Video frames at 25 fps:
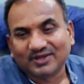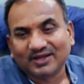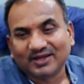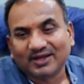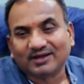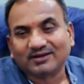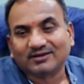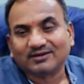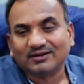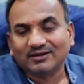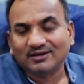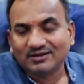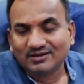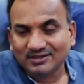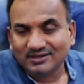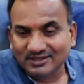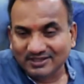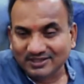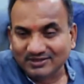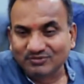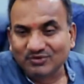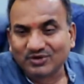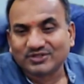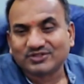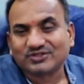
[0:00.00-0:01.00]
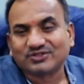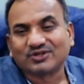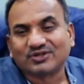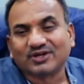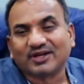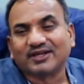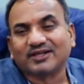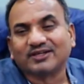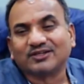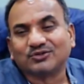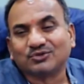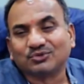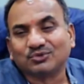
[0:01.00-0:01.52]
And he was
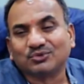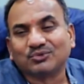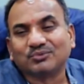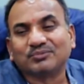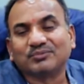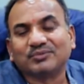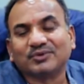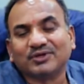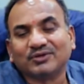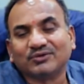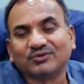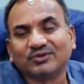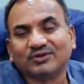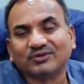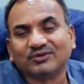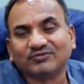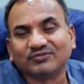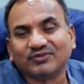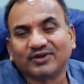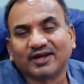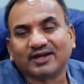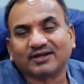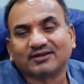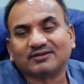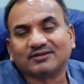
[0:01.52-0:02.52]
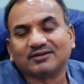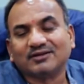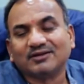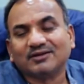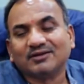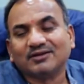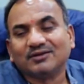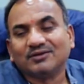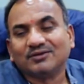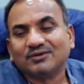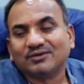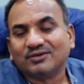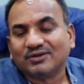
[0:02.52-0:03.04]
trying to, in fact,
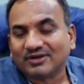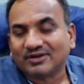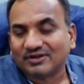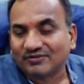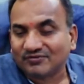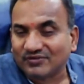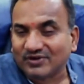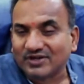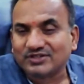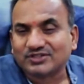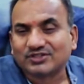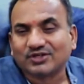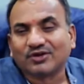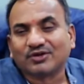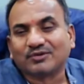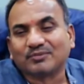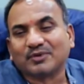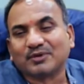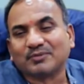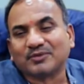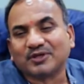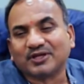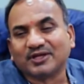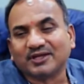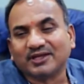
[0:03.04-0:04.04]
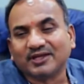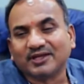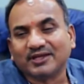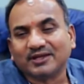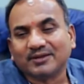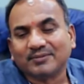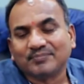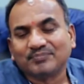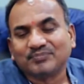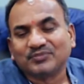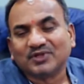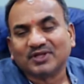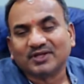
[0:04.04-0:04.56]
refresh our
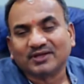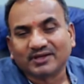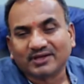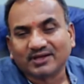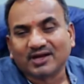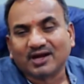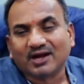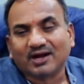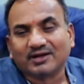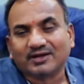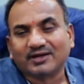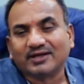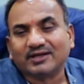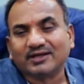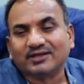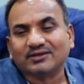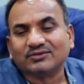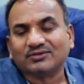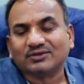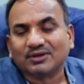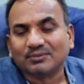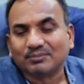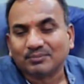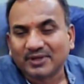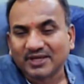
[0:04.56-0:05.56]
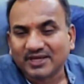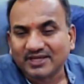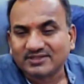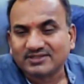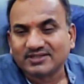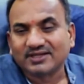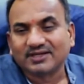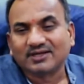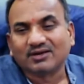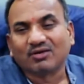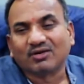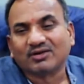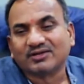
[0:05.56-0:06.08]
memory regarding the
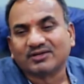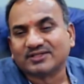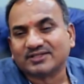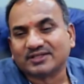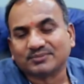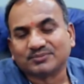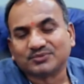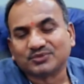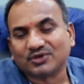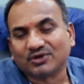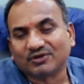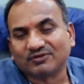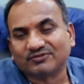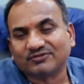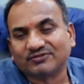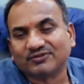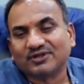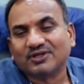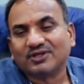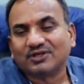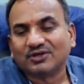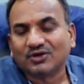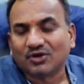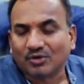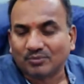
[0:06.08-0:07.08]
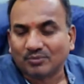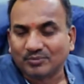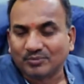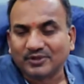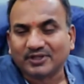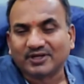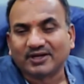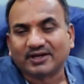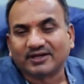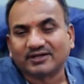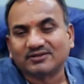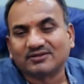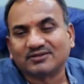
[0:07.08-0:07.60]
basic concepts of
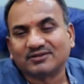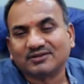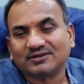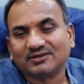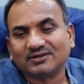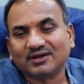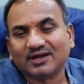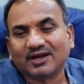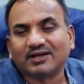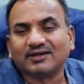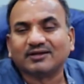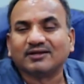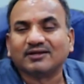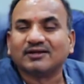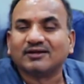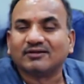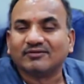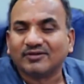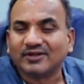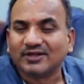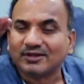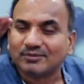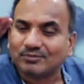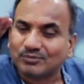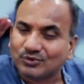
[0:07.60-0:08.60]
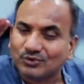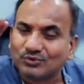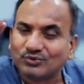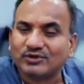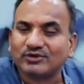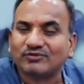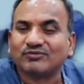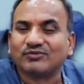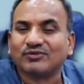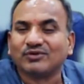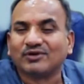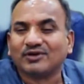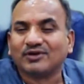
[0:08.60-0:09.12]
copyright. And in a very
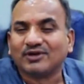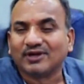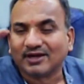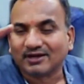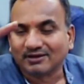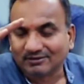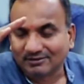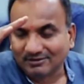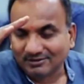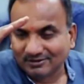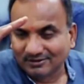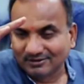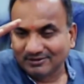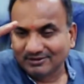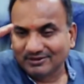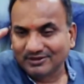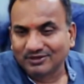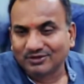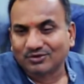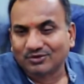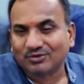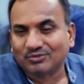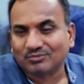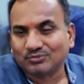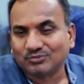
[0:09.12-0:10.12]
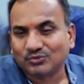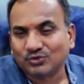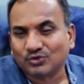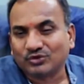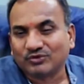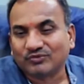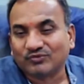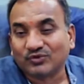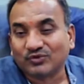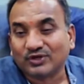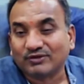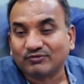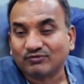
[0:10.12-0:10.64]
beautiful and,
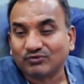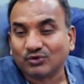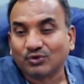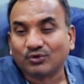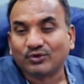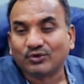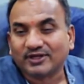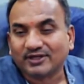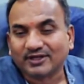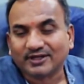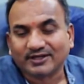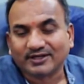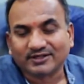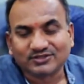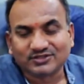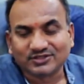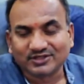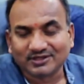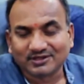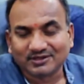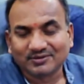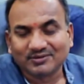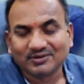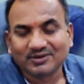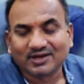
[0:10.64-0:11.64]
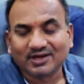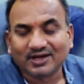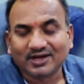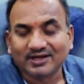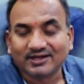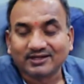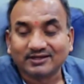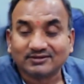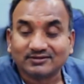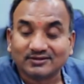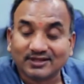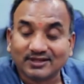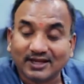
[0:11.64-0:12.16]
beautifully flowing lecture,
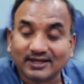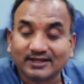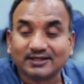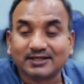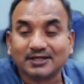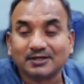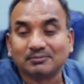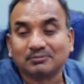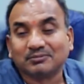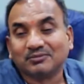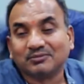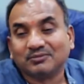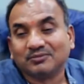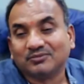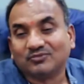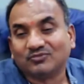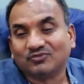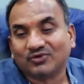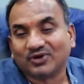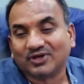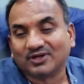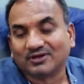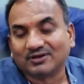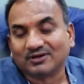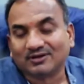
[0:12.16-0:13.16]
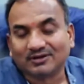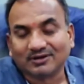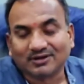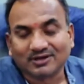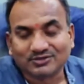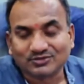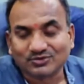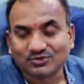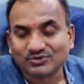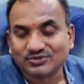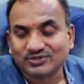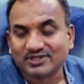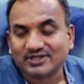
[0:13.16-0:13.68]
I thank him for
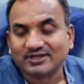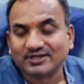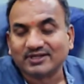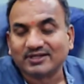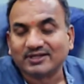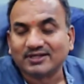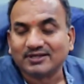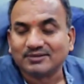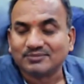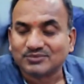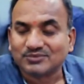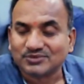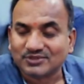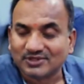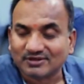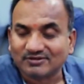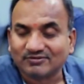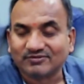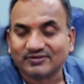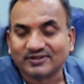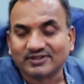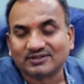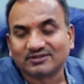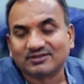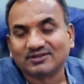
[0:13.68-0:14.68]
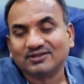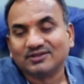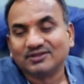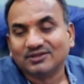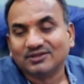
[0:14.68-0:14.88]
associating himself with